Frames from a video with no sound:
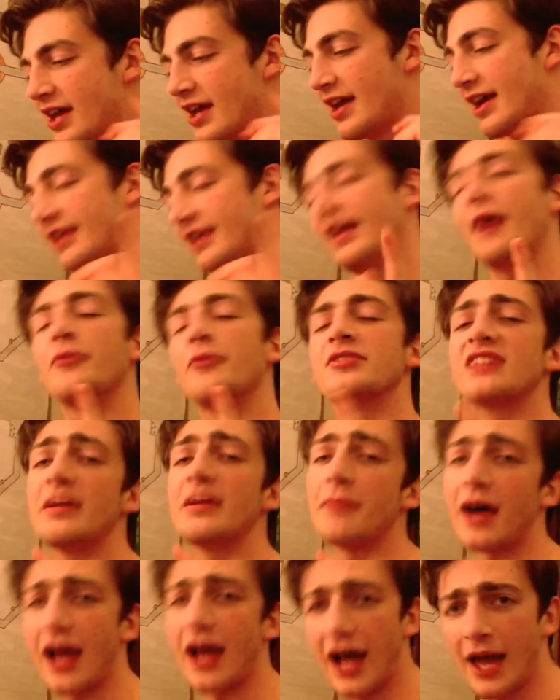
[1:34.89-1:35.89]
And that was that
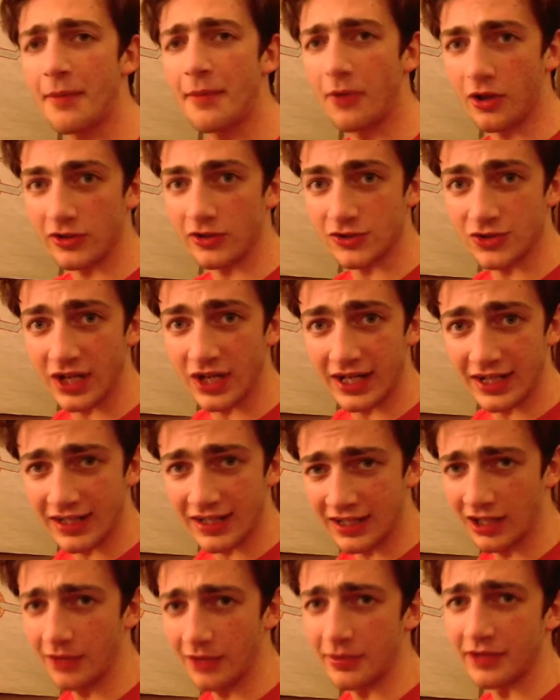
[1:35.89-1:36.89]
my eyeballs tried to
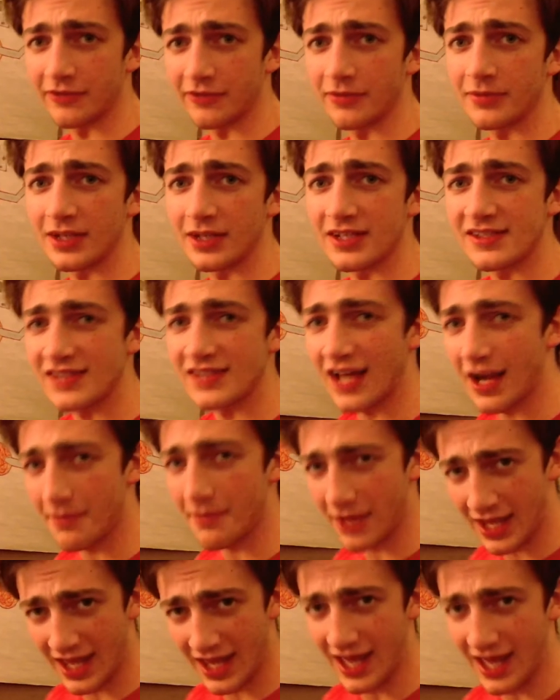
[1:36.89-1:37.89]
kill me from the inside of
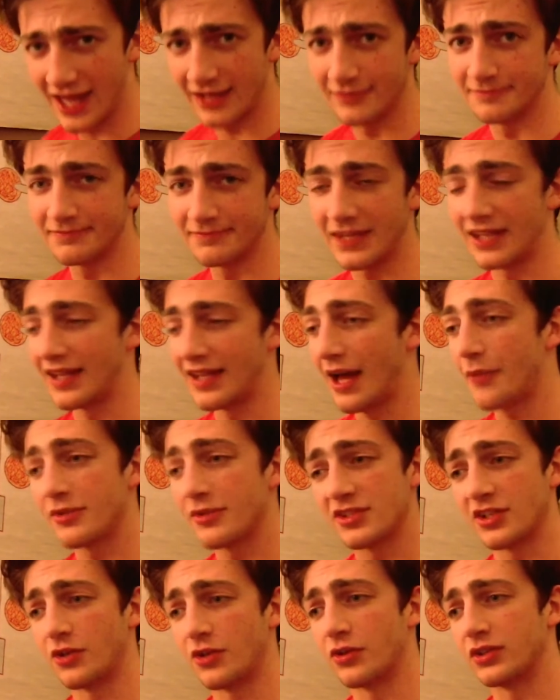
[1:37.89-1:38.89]
my head. And that
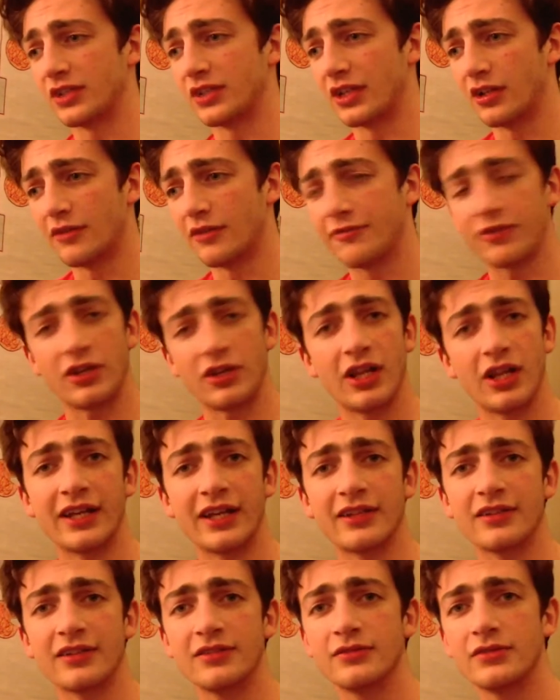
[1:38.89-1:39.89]
was an ordeal for
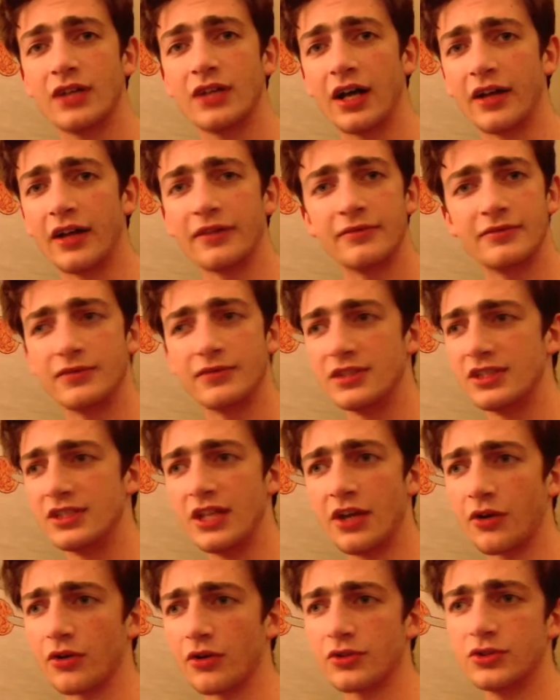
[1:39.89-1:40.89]
like a
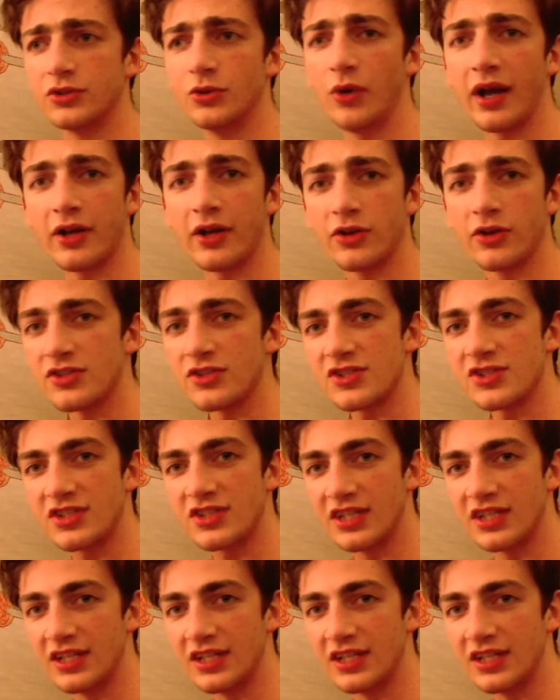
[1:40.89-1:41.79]
year or two. I couldn't see.